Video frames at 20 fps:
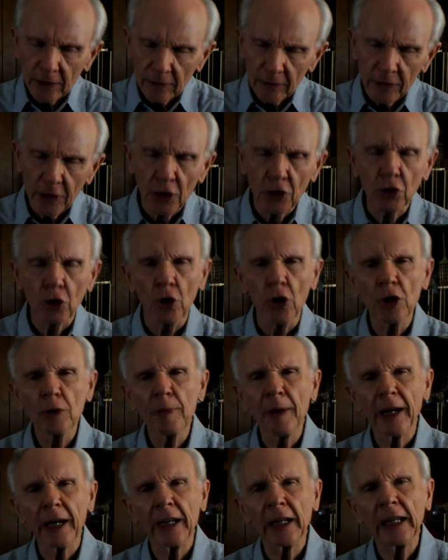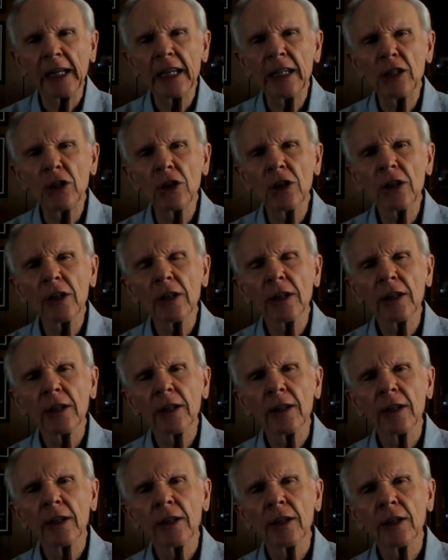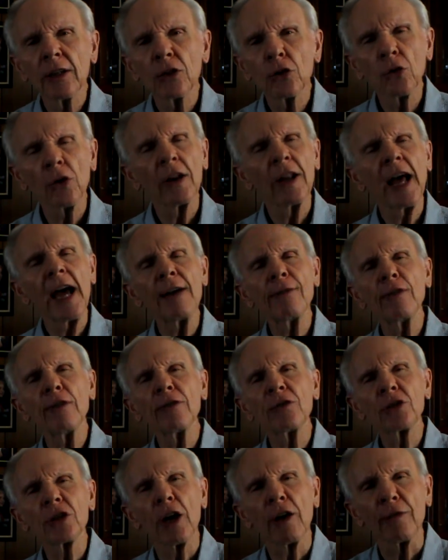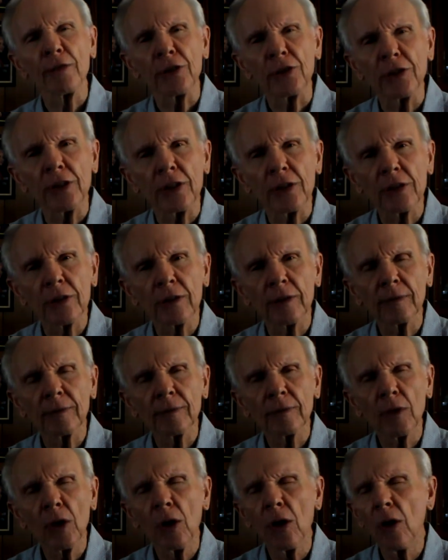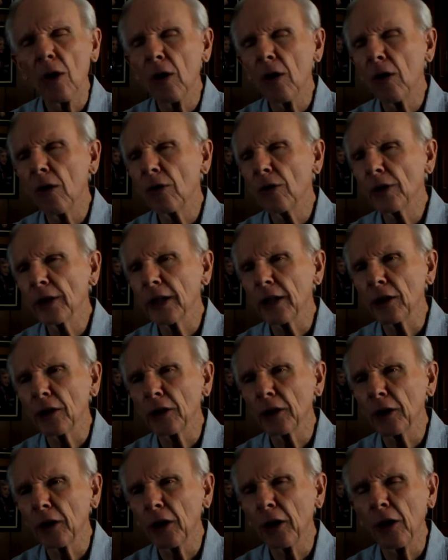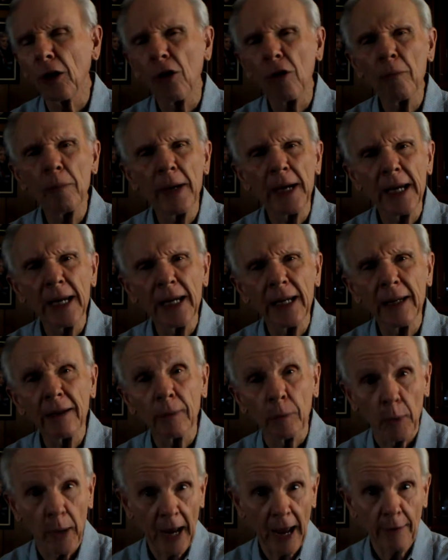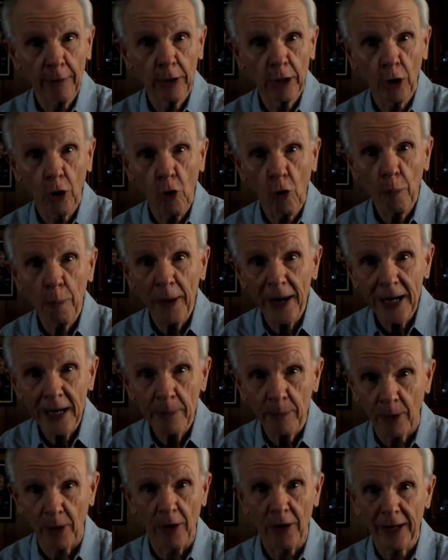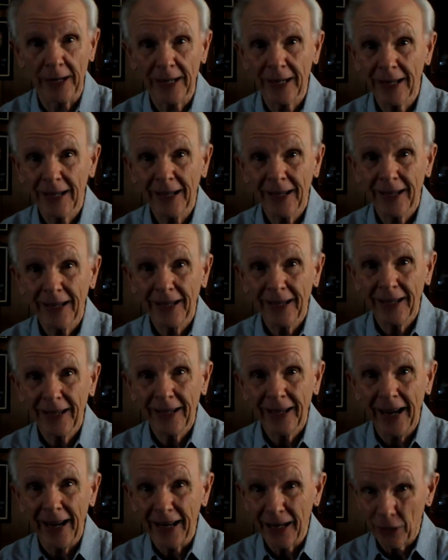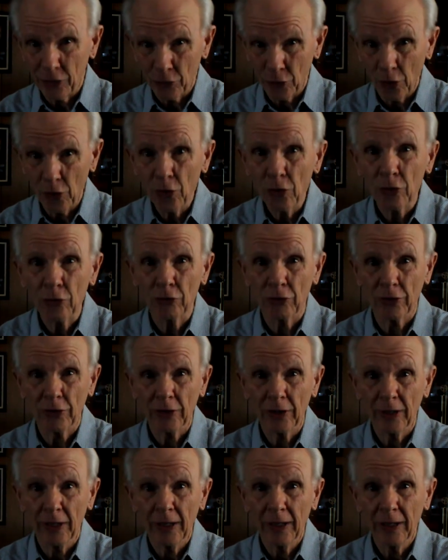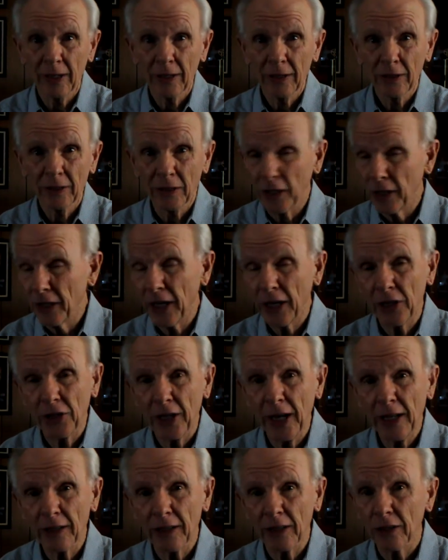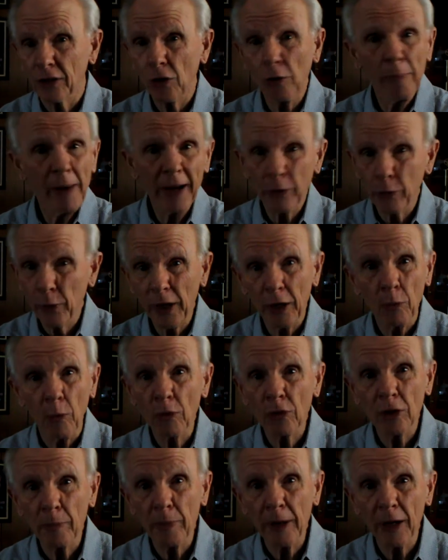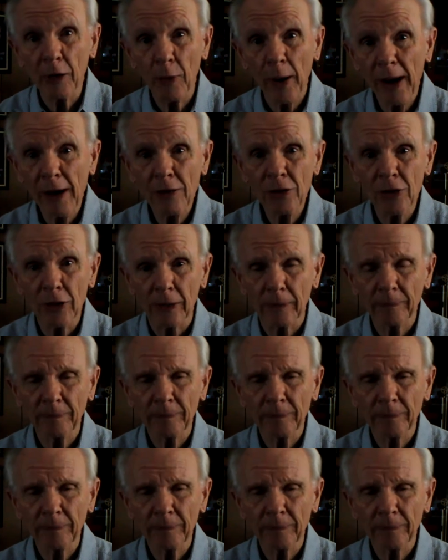Discouragement can lead you to a life of selfishness. Oh, look at little old me. And we have a little old pity party. And it grows to the extent that nobody really wants to be around you.